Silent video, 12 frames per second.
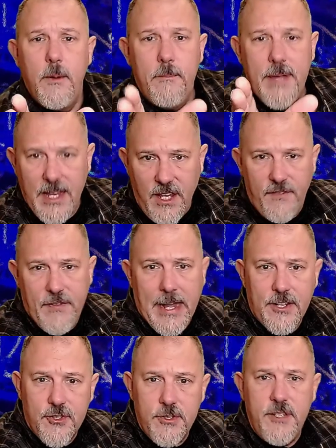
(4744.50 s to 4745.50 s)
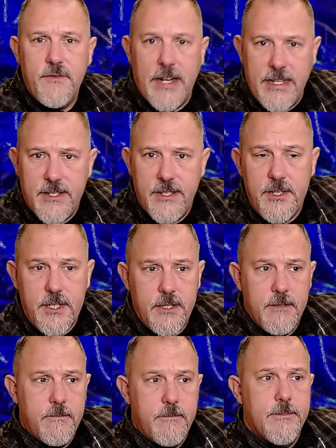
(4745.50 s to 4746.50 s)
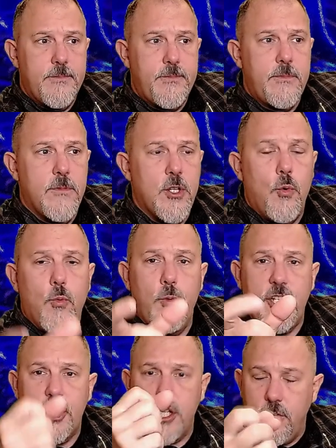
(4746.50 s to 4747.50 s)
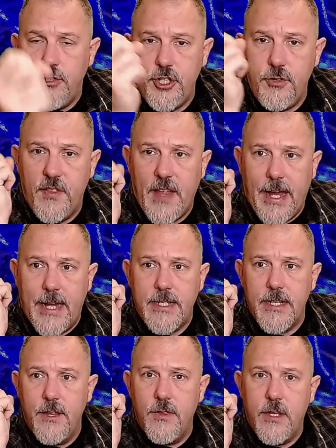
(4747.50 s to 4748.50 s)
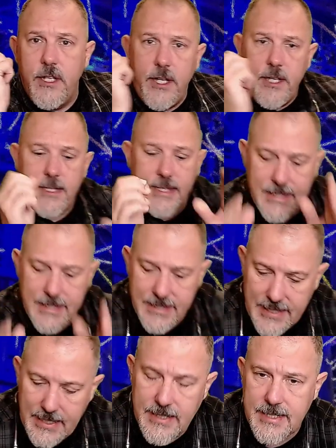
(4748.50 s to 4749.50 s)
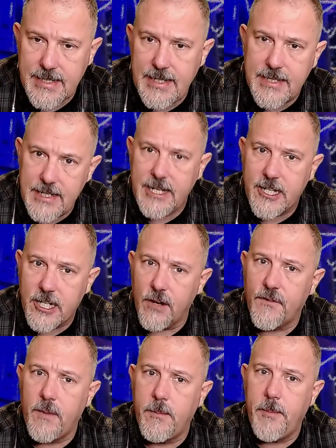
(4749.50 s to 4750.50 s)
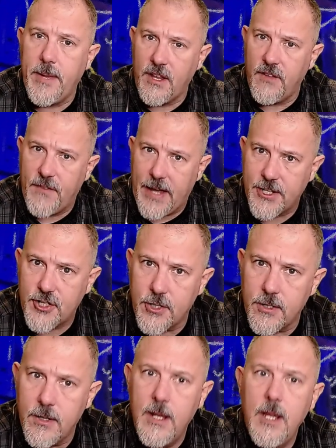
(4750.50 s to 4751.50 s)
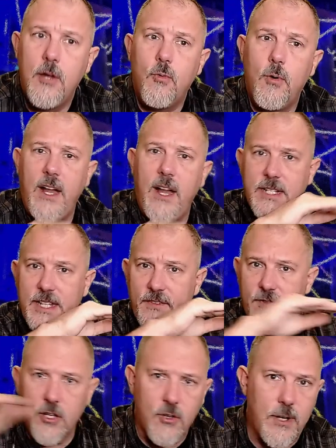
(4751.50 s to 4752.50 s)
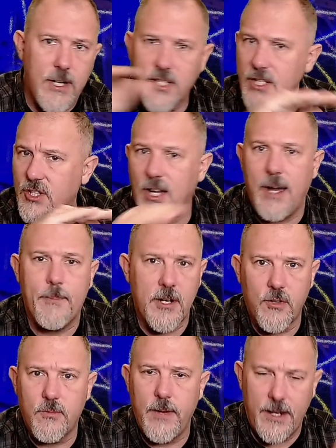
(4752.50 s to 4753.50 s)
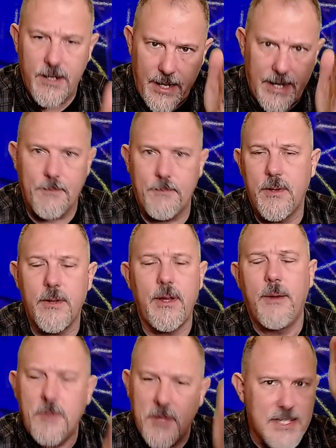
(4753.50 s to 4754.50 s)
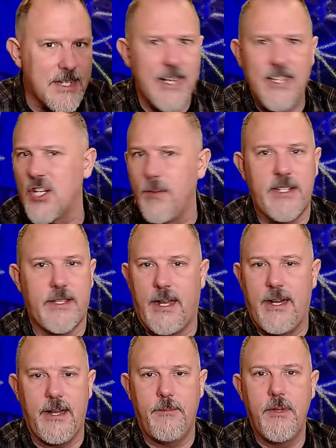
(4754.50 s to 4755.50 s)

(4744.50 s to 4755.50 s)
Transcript: manufactured devices. We showed you that the T C C curve from a manufacturer will have a different across the top and, and, and up, up the sides always time.